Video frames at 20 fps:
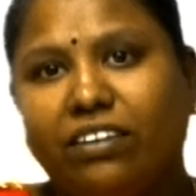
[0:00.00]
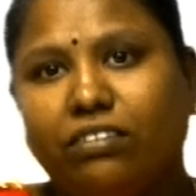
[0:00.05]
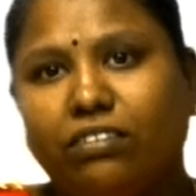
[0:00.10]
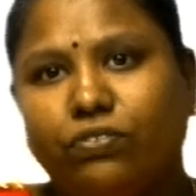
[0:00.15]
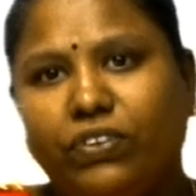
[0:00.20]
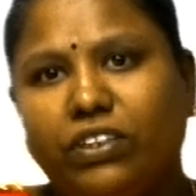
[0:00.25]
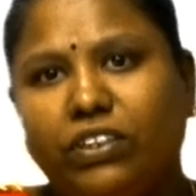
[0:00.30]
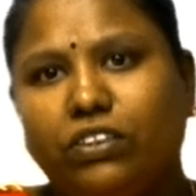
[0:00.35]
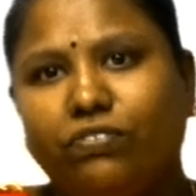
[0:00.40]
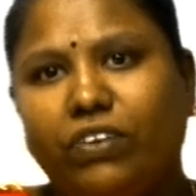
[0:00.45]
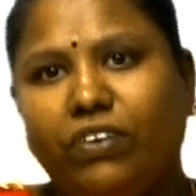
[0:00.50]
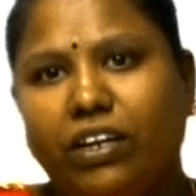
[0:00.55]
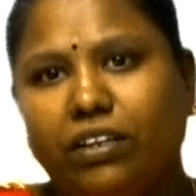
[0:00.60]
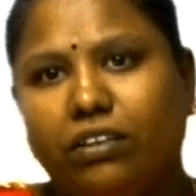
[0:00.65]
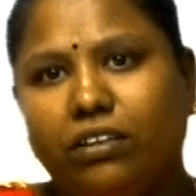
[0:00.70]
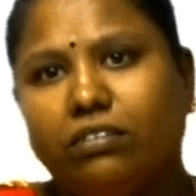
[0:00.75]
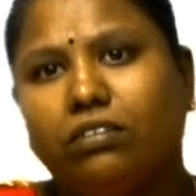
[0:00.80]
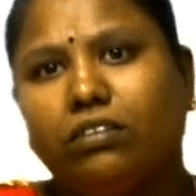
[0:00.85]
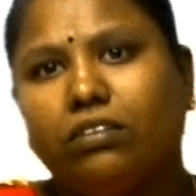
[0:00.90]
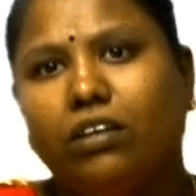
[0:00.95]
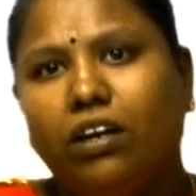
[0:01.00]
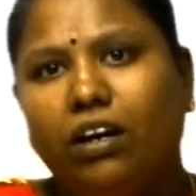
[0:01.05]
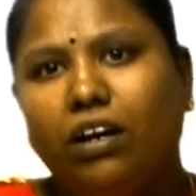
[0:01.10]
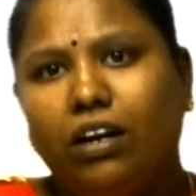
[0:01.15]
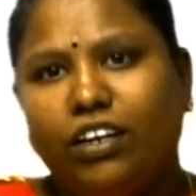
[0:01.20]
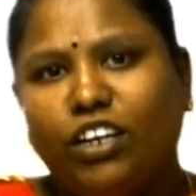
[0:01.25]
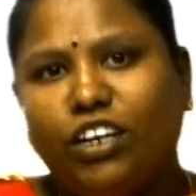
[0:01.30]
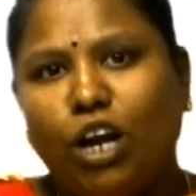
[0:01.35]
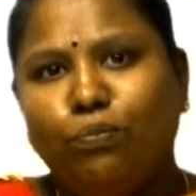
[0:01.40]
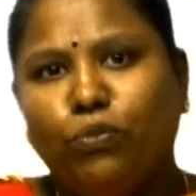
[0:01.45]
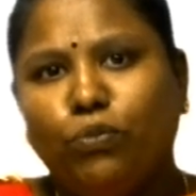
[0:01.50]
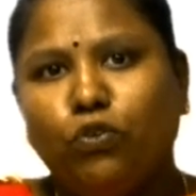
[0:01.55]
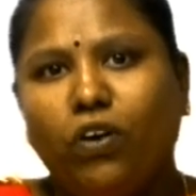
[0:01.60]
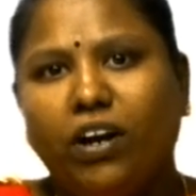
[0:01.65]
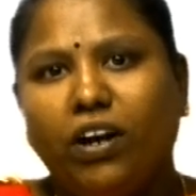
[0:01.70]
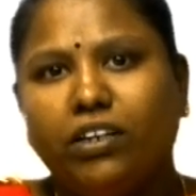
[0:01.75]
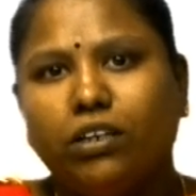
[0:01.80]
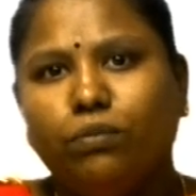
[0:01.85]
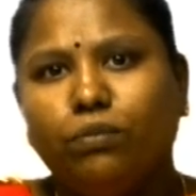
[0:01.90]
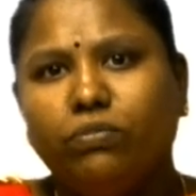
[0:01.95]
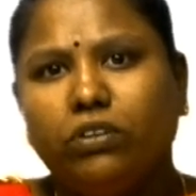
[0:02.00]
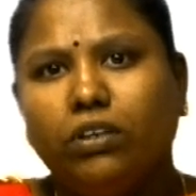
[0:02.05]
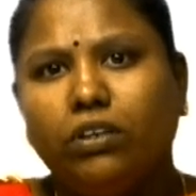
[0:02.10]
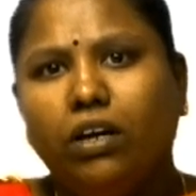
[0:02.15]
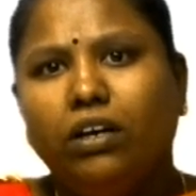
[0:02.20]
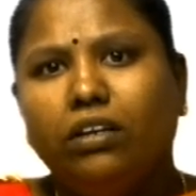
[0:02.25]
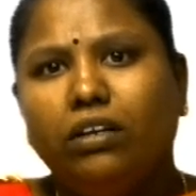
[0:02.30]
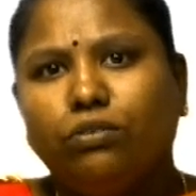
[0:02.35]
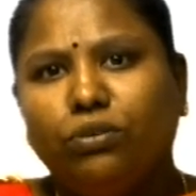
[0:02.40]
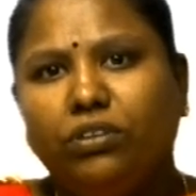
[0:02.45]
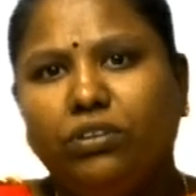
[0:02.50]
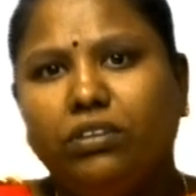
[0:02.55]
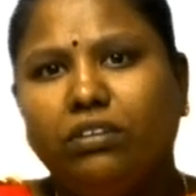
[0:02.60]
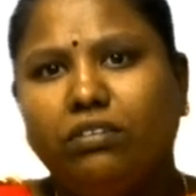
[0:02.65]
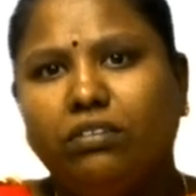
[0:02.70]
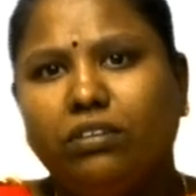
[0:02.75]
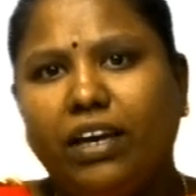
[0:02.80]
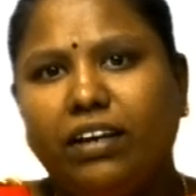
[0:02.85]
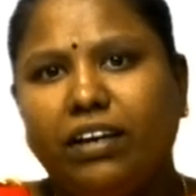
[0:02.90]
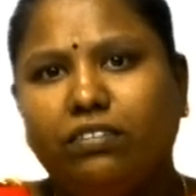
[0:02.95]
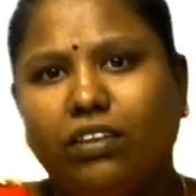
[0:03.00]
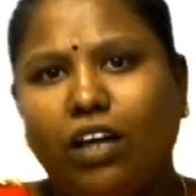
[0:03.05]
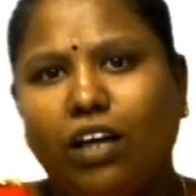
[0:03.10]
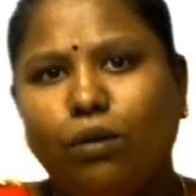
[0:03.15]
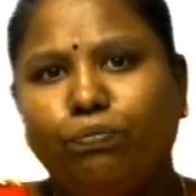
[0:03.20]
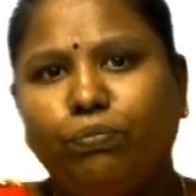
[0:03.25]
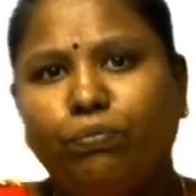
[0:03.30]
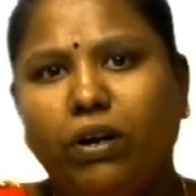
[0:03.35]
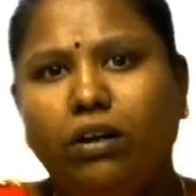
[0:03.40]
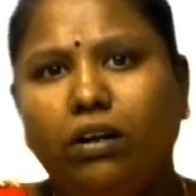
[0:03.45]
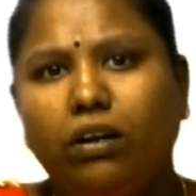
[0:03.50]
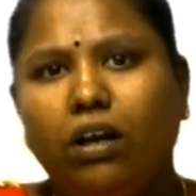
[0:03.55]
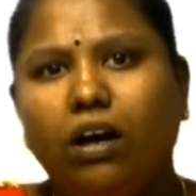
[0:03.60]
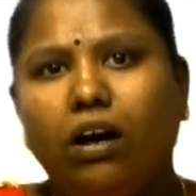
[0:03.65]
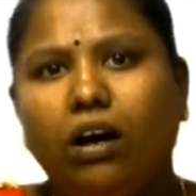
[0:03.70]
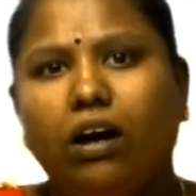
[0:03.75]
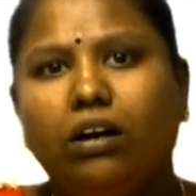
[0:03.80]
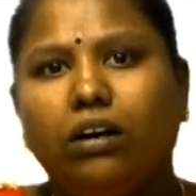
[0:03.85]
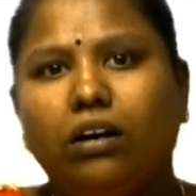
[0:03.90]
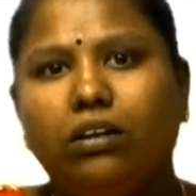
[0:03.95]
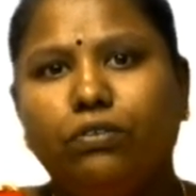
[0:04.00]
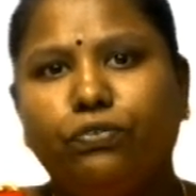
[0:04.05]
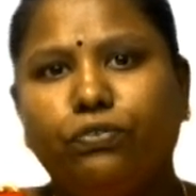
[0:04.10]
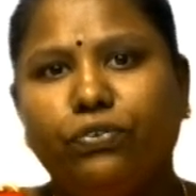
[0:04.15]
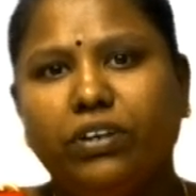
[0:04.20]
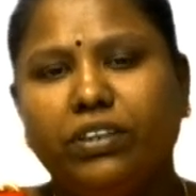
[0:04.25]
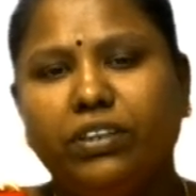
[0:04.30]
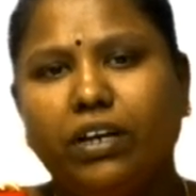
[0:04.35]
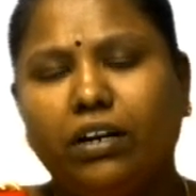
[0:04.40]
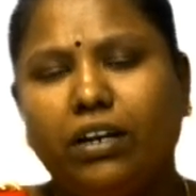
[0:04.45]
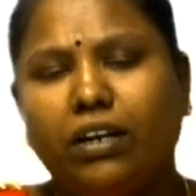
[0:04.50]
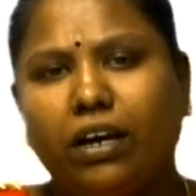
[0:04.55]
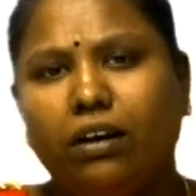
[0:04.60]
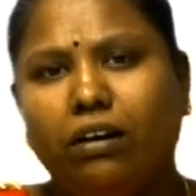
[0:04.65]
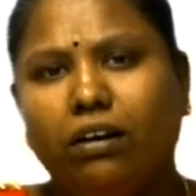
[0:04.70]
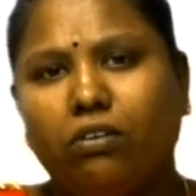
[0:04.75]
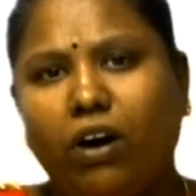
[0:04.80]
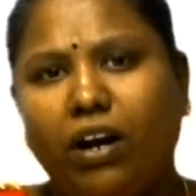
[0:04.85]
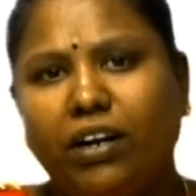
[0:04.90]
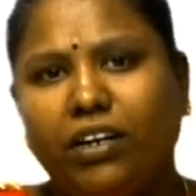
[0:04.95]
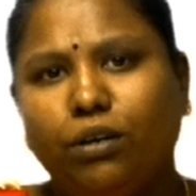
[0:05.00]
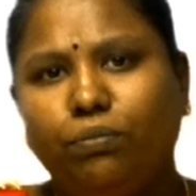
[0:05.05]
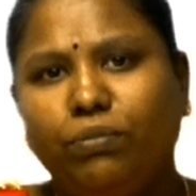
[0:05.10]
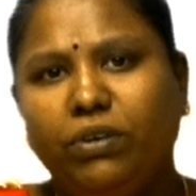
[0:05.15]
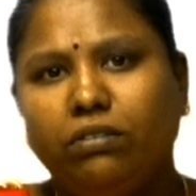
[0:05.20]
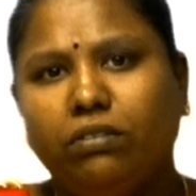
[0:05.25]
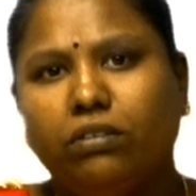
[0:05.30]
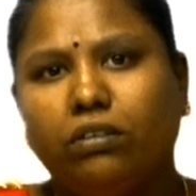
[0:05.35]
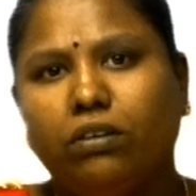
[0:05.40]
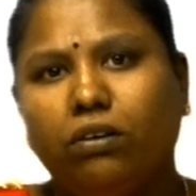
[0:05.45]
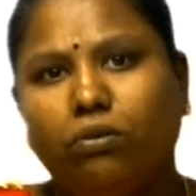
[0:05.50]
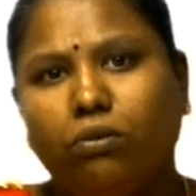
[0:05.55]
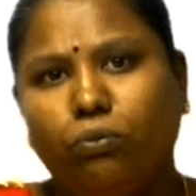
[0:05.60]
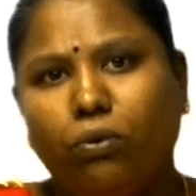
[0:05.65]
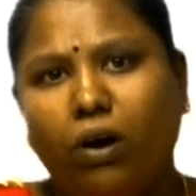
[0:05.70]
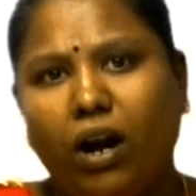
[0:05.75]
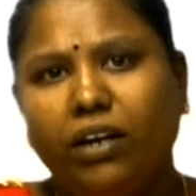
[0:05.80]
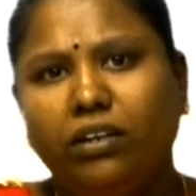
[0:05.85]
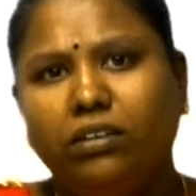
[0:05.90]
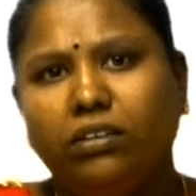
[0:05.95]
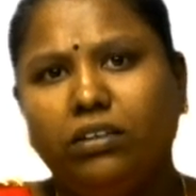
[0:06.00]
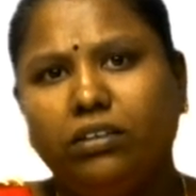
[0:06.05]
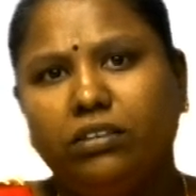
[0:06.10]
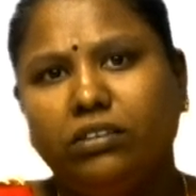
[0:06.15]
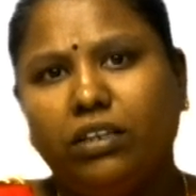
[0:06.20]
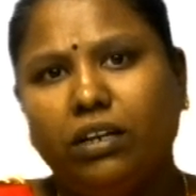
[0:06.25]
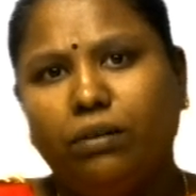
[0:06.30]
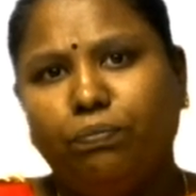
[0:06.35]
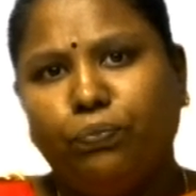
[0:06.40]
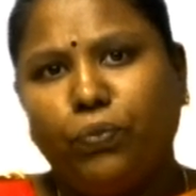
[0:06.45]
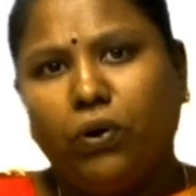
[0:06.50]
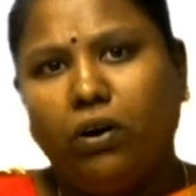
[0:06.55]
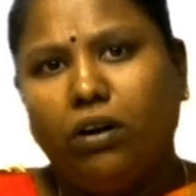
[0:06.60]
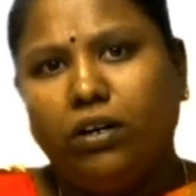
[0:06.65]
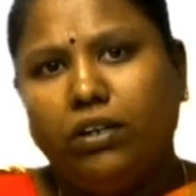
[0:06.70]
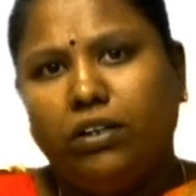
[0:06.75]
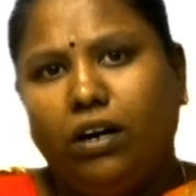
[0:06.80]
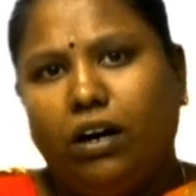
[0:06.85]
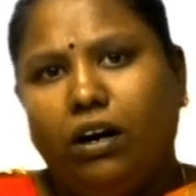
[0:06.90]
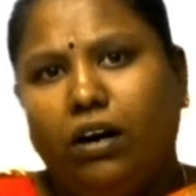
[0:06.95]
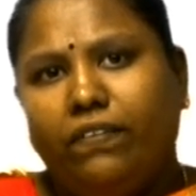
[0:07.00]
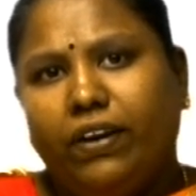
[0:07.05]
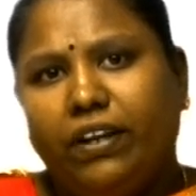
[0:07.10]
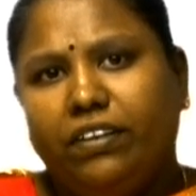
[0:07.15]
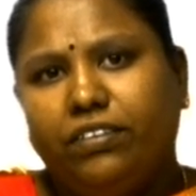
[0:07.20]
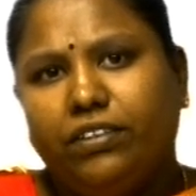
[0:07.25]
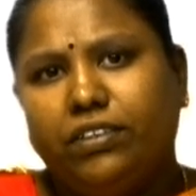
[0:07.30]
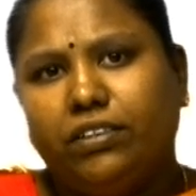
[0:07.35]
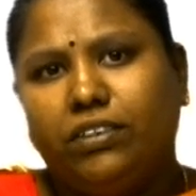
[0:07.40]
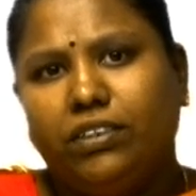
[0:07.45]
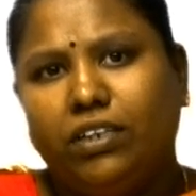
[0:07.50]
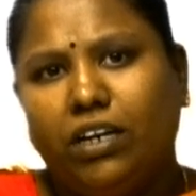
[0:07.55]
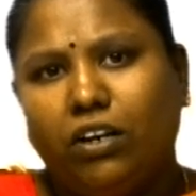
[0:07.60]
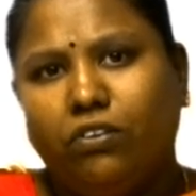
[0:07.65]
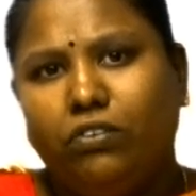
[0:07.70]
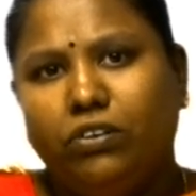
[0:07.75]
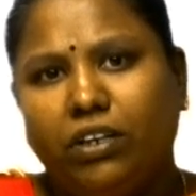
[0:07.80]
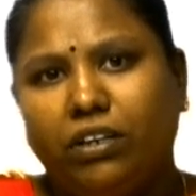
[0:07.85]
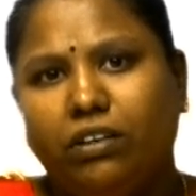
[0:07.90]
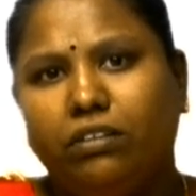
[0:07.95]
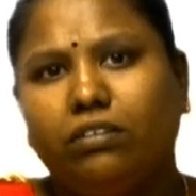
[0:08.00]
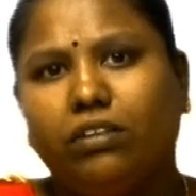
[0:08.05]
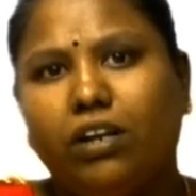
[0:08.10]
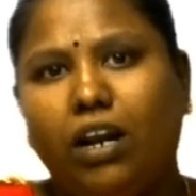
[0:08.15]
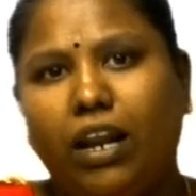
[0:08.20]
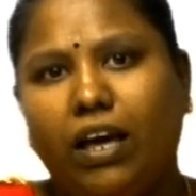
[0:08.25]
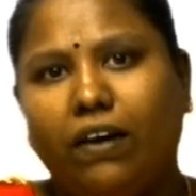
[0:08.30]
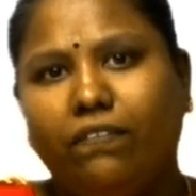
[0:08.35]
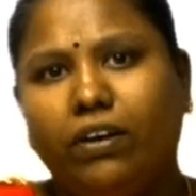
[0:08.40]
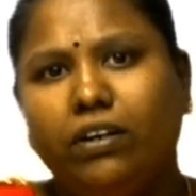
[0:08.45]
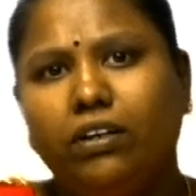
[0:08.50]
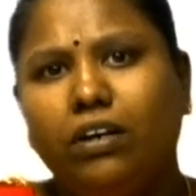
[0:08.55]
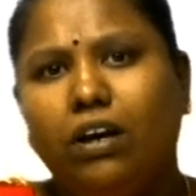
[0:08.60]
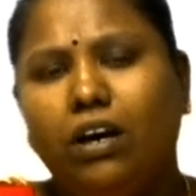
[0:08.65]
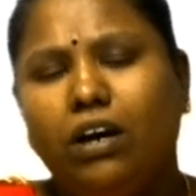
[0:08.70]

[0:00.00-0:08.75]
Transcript: with various time quantums. So in this example, if the quantum is 1, the average turnaround is 11.